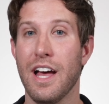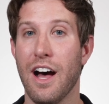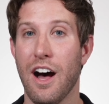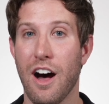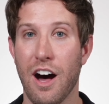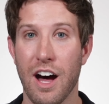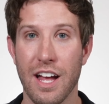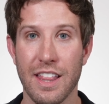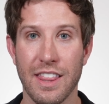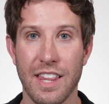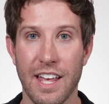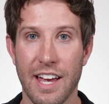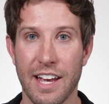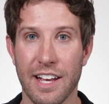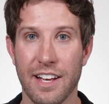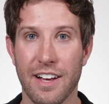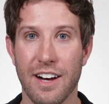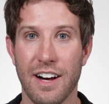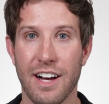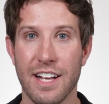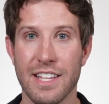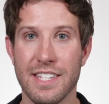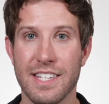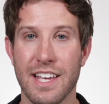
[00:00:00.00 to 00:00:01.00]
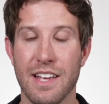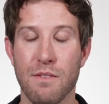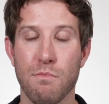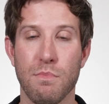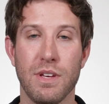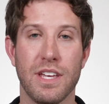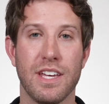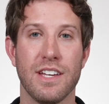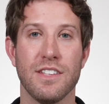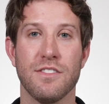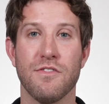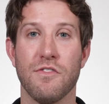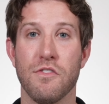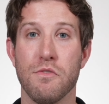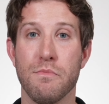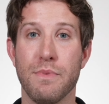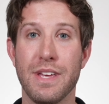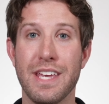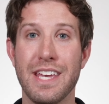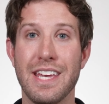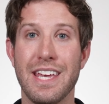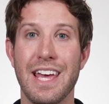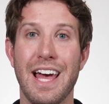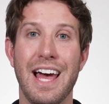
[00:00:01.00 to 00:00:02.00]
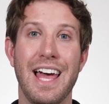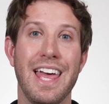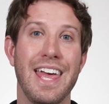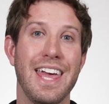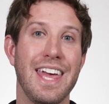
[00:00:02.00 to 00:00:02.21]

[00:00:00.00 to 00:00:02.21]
online content, because for me,